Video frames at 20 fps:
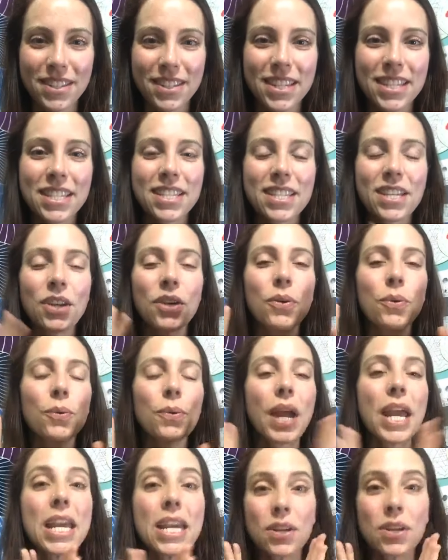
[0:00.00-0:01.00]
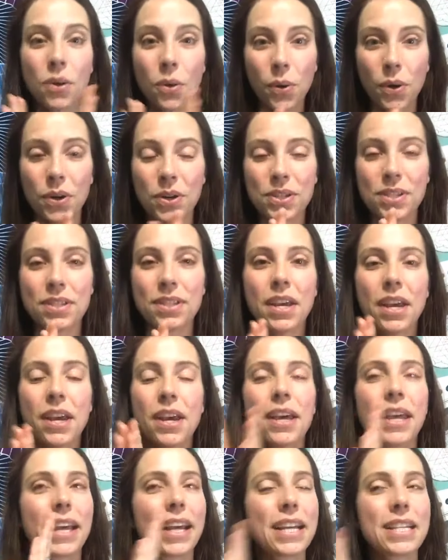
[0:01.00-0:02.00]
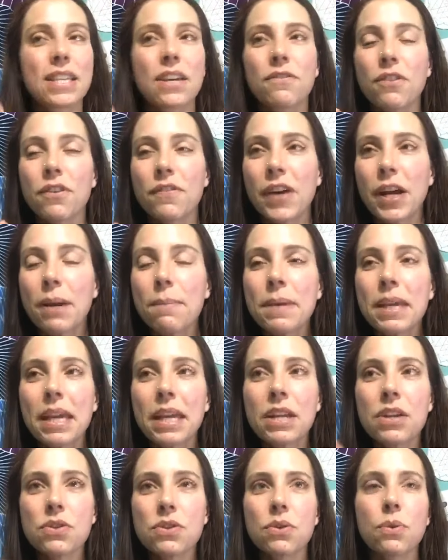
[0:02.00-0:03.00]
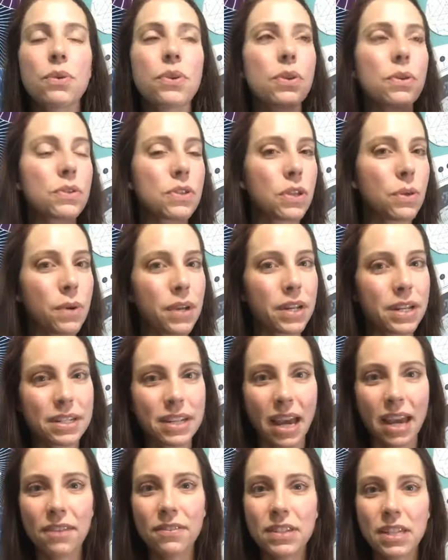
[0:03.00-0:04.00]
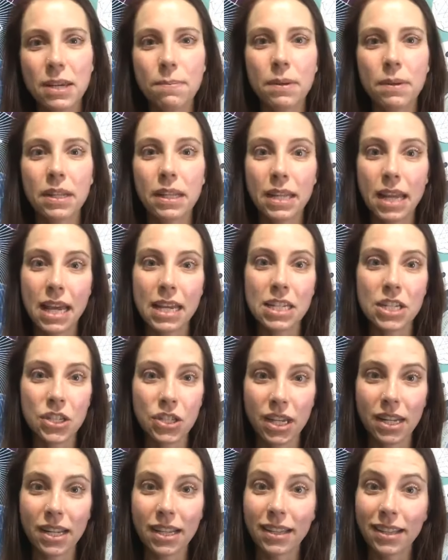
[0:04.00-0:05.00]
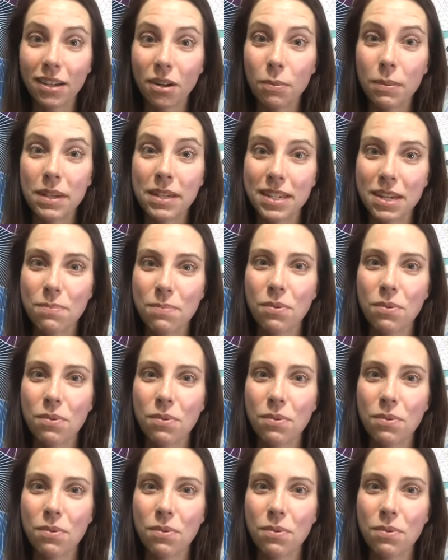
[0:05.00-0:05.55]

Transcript: This is a great course, like I said, for very beginners or those that want to dive deep and just get a little bit deeper